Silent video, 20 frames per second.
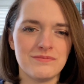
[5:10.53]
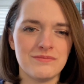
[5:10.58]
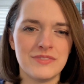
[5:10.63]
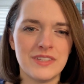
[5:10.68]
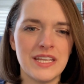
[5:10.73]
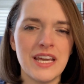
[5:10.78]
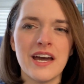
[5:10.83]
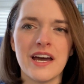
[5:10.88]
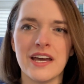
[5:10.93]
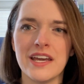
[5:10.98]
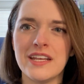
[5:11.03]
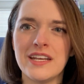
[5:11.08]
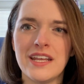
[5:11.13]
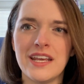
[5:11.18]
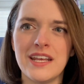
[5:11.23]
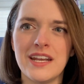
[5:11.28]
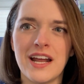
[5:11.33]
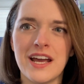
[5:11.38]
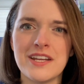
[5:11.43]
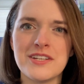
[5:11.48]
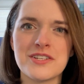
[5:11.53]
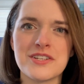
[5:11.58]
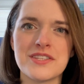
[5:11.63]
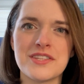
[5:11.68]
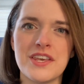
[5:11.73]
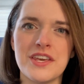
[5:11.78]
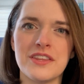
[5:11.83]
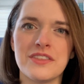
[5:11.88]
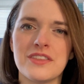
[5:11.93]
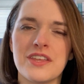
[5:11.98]
Yeah, and I just
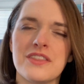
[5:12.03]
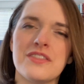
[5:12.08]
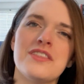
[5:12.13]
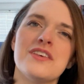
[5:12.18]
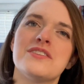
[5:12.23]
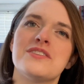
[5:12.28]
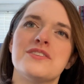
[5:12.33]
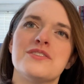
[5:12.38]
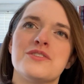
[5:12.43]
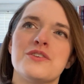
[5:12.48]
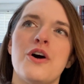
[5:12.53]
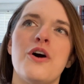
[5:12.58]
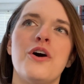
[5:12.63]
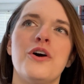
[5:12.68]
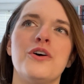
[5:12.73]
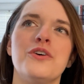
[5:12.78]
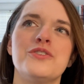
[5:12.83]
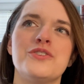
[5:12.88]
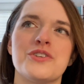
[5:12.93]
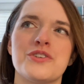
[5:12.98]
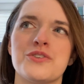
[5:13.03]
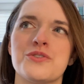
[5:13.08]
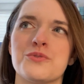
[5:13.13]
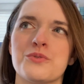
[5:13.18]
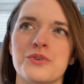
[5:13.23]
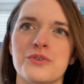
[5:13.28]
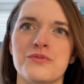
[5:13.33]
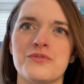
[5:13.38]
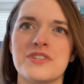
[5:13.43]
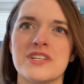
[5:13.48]
think that this is all just sort
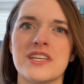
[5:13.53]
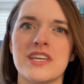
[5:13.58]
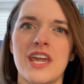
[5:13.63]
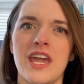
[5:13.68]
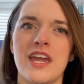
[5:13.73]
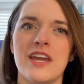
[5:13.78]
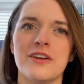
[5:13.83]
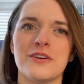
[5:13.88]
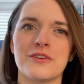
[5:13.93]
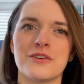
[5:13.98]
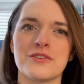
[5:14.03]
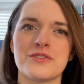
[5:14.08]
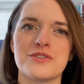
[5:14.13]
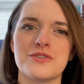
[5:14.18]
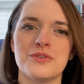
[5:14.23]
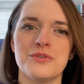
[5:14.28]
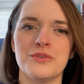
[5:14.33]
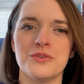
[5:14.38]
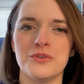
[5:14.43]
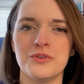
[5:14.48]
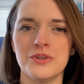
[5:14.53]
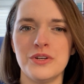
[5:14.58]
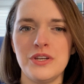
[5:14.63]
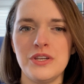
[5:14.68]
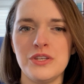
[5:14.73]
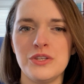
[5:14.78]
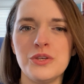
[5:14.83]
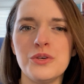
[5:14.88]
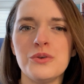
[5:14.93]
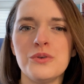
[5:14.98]
of to cater to
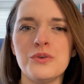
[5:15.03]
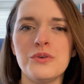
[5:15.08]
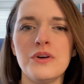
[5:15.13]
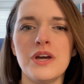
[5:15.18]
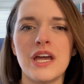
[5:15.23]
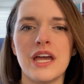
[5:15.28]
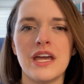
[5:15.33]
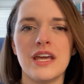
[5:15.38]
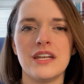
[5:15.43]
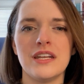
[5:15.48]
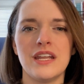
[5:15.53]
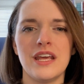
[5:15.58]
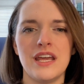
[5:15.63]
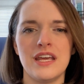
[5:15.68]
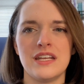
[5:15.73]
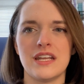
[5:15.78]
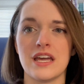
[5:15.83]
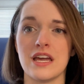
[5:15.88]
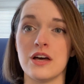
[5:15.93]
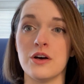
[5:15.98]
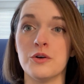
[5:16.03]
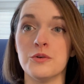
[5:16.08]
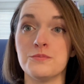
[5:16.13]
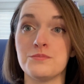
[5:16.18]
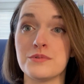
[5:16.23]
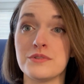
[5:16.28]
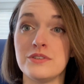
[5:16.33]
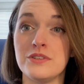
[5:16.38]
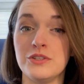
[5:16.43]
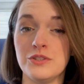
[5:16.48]
you and help
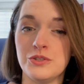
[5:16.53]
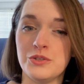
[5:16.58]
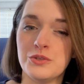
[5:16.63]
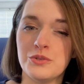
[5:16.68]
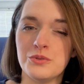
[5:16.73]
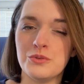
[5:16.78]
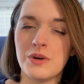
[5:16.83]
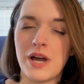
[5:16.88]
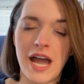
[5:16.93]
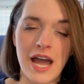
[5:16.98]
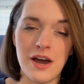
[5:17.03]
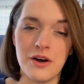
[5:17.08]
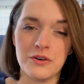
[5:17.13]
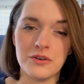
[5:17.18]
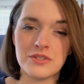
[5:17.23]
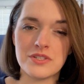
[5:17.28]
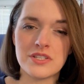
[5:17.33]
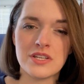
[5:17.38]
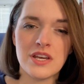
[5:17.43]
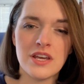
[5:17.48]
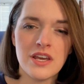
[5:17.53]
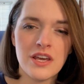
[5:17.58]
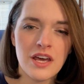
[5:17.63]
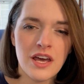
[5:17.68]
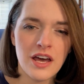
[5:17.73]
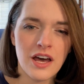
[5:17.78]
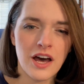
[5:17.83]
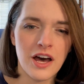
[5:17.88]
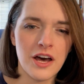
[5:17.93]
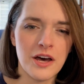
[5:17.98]
you out.
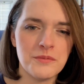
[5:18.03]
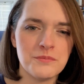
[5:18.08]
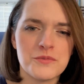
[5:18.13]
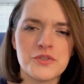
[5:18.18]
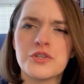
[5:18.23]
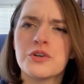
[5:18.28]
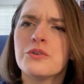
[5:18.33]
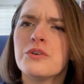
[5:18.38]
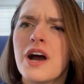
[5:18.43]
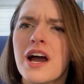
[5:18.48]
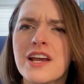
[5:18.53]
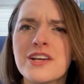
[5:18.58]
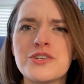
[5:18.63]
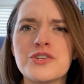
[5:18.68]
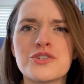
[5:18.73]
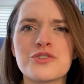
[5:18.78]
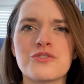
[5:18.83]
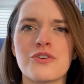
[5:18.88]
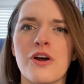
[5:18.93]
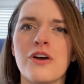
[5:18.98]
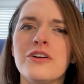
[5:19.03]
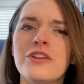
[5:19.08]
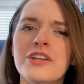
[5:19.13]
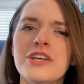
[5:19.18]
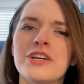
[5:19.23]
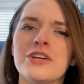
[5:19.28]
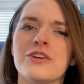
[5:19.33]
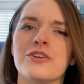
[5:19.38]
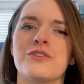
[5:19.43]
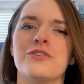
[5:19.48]
So I strongly
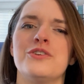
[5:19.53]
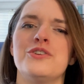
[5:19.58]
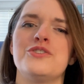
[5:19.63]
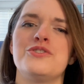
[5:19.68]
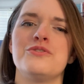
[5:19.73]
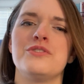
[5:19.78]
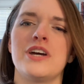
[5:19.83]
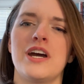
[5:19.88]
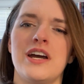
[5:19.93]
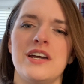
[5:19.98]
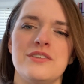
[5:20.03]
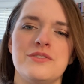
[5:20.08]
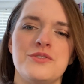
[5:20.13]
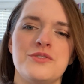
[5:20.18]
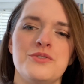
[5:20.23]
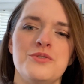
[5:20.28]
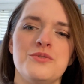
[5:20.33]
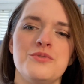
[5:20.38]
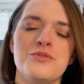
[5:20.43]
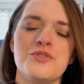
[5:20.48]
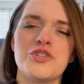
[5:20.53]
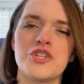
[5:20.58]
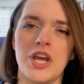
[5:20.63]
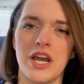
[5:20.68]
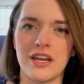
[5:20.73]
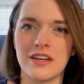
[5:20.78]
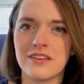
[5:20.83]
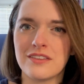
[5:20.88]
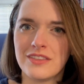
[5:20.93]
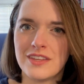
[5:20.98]
encourage you guys to
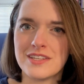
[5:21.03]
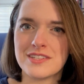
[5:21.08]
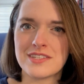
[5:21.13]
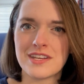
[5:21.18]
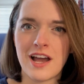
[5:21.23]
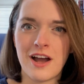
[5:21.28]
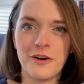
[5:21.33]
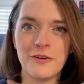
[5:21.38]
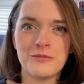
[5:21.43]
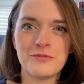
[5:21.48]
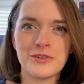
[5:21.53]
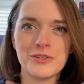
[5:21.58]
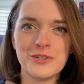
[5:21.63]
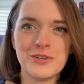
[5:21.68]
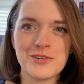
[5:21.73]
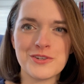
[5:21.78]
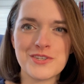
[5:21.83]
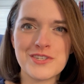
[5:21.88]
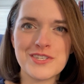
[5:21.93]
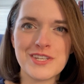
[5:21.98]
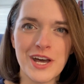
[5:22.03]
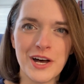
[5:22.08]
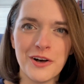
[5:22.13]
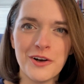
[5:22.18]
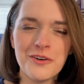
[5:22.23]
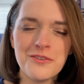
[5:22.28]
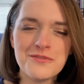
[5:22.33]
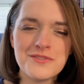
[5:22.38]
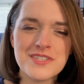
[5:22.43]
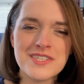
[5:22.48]
check this out for
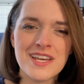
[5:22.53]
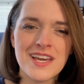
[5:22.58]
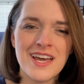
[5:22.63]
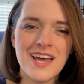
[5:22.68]
yourselves.